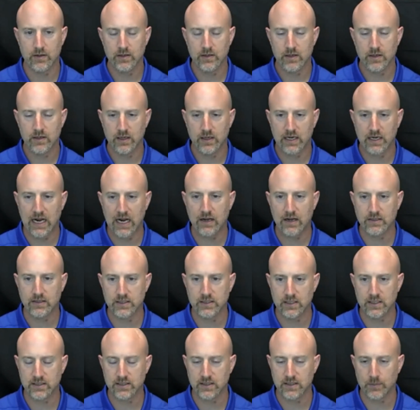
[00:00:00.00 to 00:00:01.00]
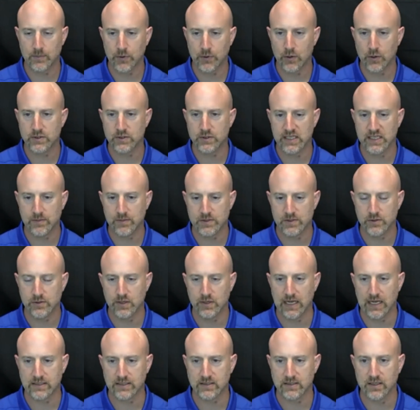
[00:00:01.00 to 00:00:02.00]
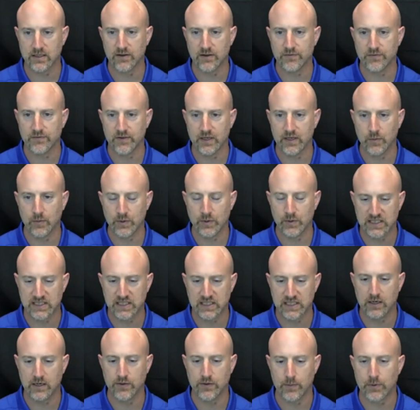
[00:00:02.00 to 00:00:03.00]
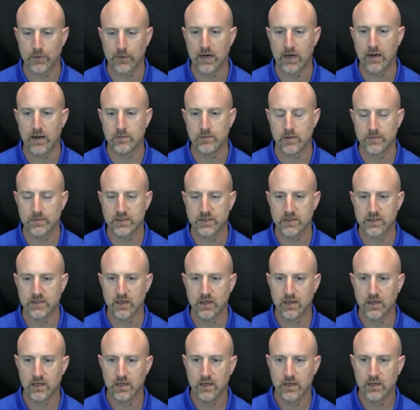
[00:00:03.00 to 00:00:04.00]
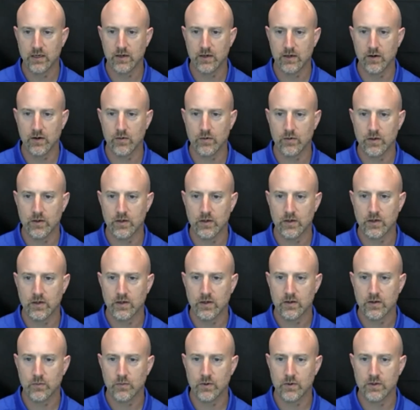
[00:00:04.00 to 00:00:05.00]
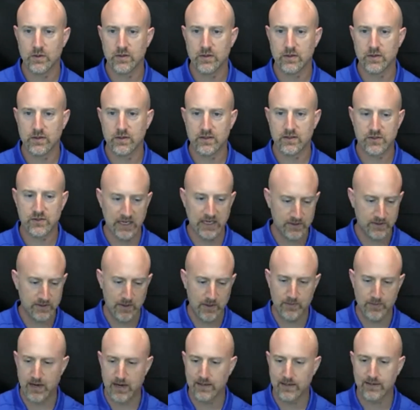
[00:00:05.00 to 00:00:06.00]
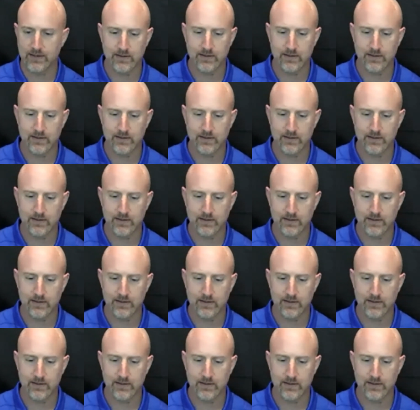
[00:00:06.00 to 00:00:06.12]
the colleges and the pro teams do that stuff, and we see all the problems. What changed my mind.